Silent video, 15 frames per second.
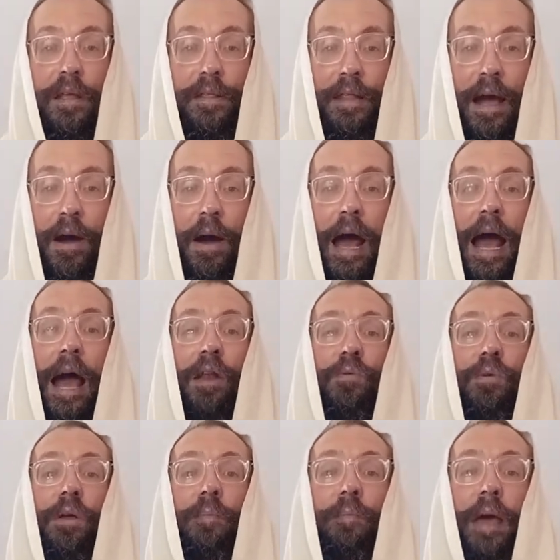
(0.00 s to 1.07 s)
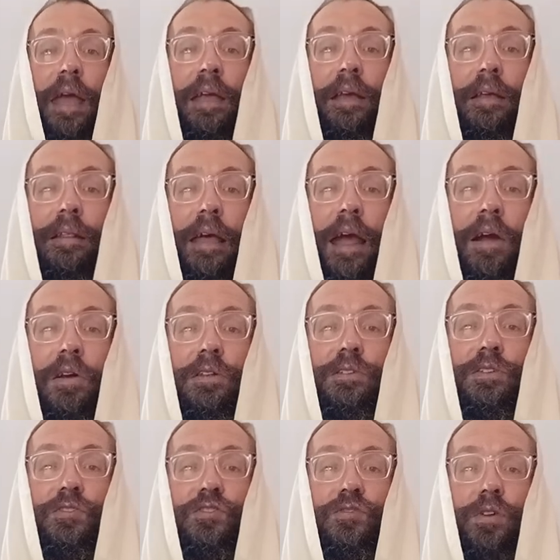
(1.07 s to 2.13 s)
Now, how do we make it Eretz
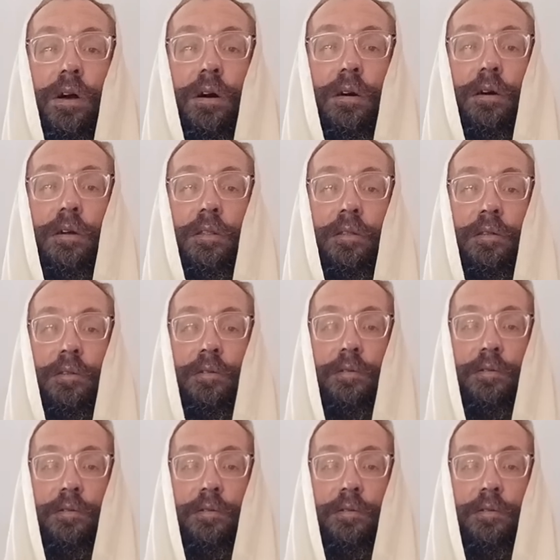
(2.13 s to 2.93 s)
Yisrael?